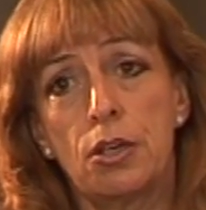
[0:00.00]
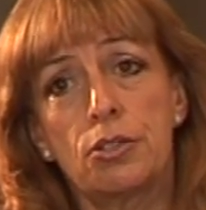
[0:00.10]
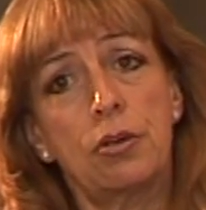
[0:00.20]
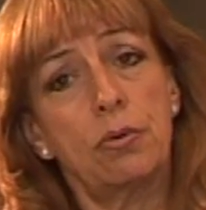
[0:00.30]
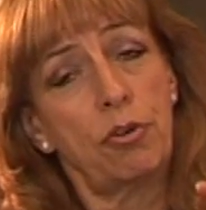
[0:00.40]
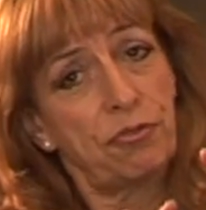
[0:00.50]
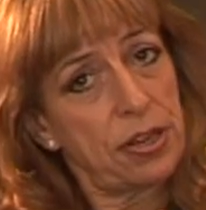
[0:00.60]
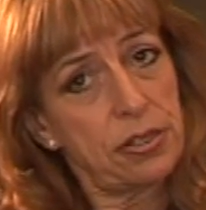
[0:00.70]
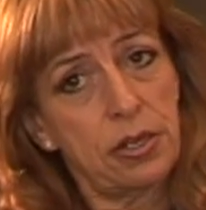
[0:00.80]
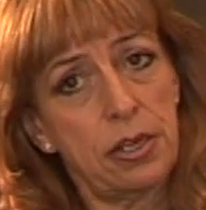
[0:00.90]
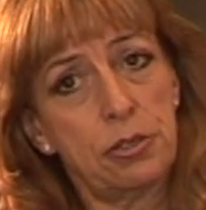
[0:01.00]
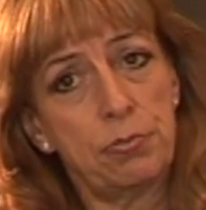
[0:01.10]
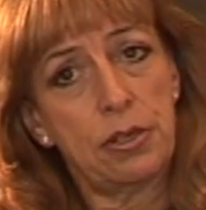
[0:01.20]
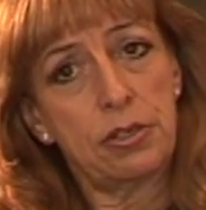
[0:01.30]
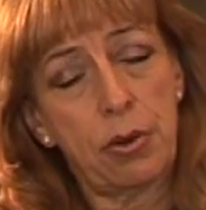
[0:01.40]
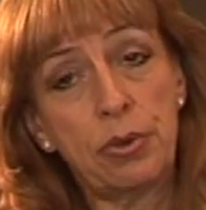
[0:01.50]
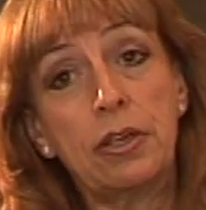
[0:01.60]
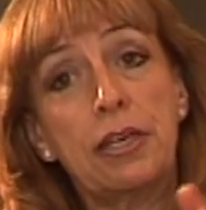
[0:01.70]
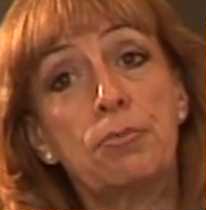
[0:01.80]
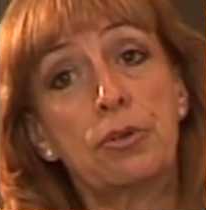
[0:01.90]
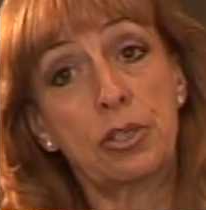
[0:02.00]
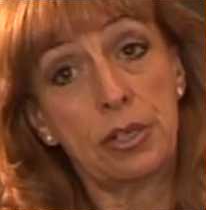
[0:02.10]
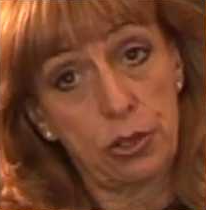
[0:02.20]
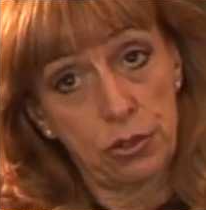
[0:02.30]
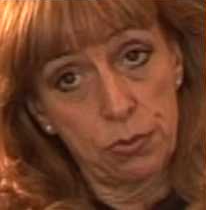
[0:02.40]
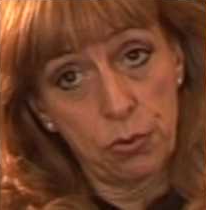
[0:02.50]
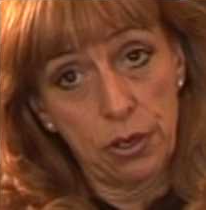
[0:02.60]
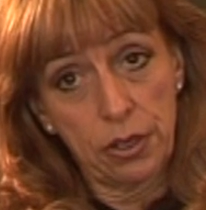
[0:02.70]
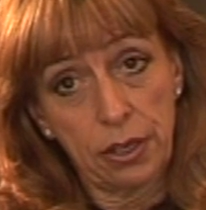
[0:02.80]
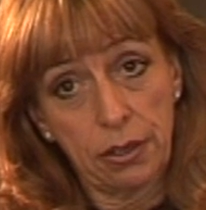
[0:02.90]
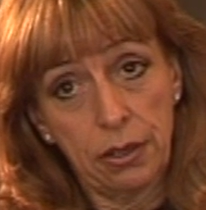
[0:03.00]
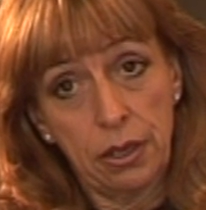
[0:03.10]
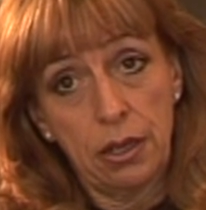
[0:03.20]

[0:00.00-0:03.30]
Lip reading: So what fascinates me is how we can keep those connections working.